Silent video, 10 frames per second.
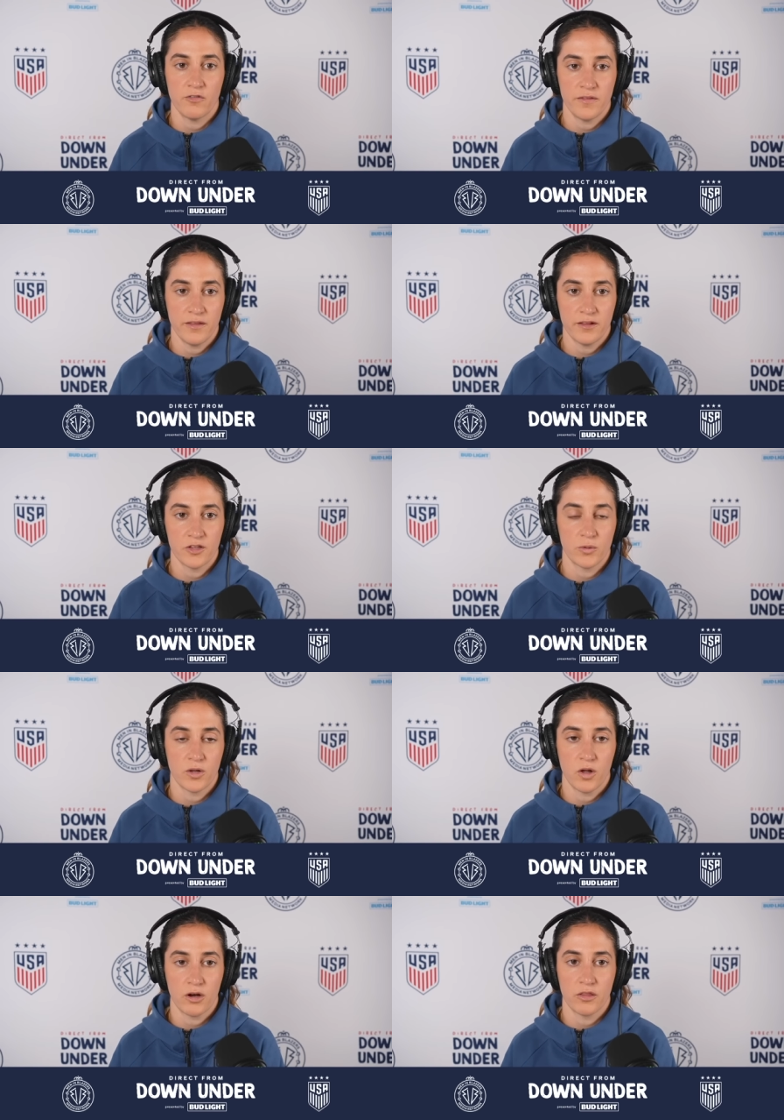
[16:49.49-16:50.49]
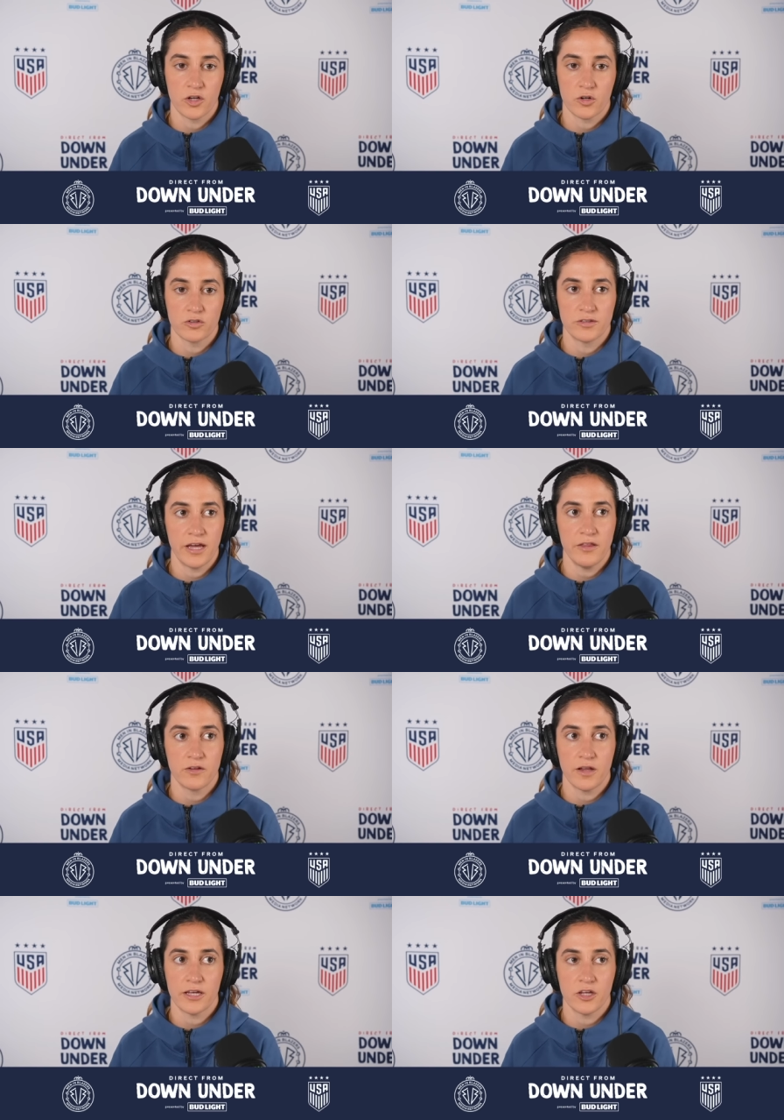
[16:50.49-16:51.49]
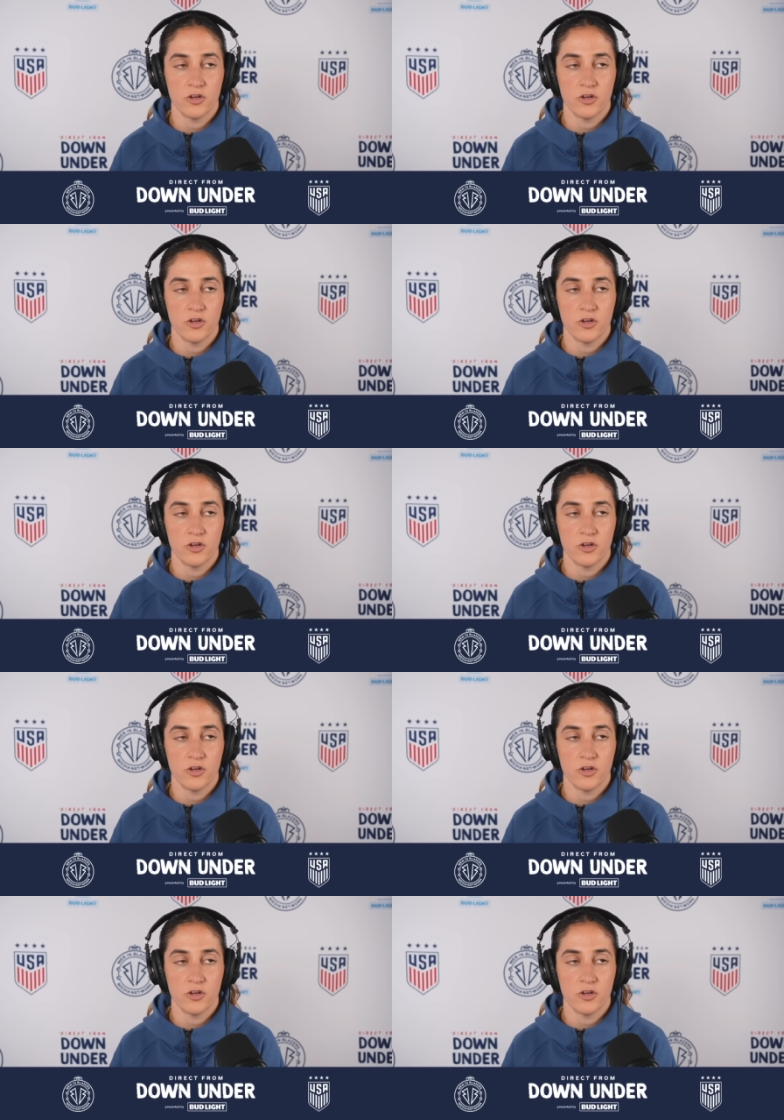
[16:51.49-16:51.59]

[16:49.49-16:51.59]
I think that's what a lot of the girls say. They're like,